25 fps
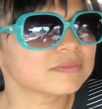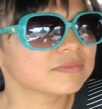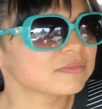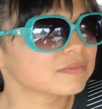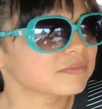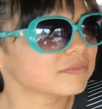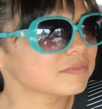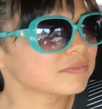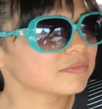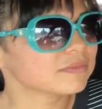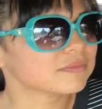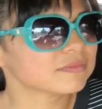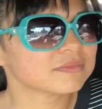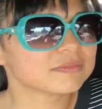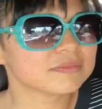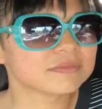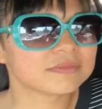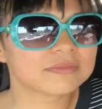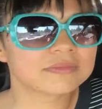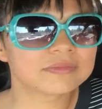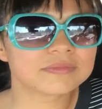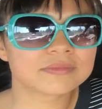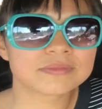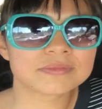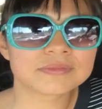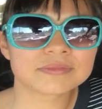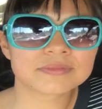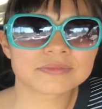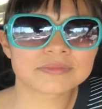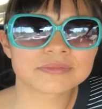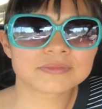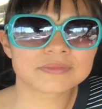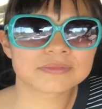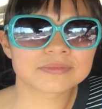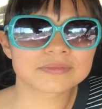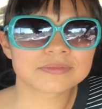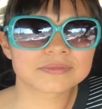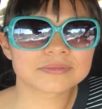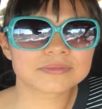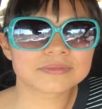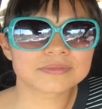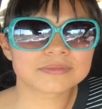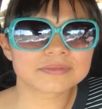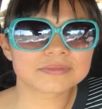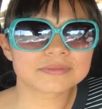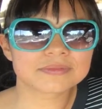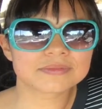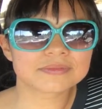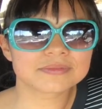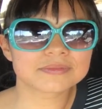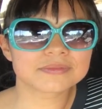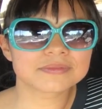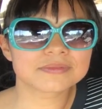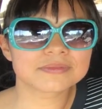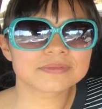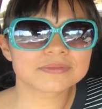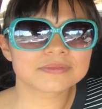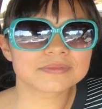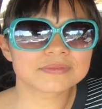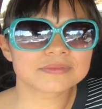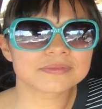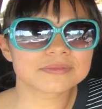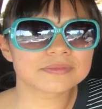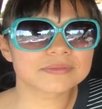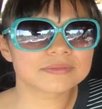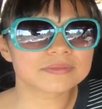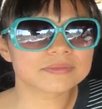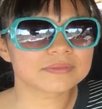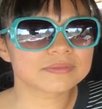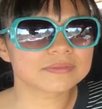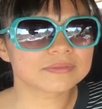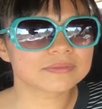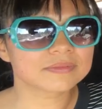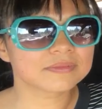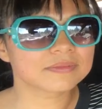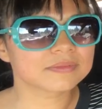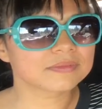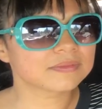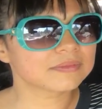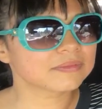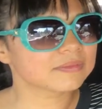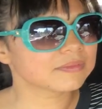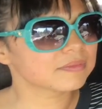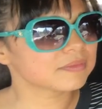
This person isn't speaking.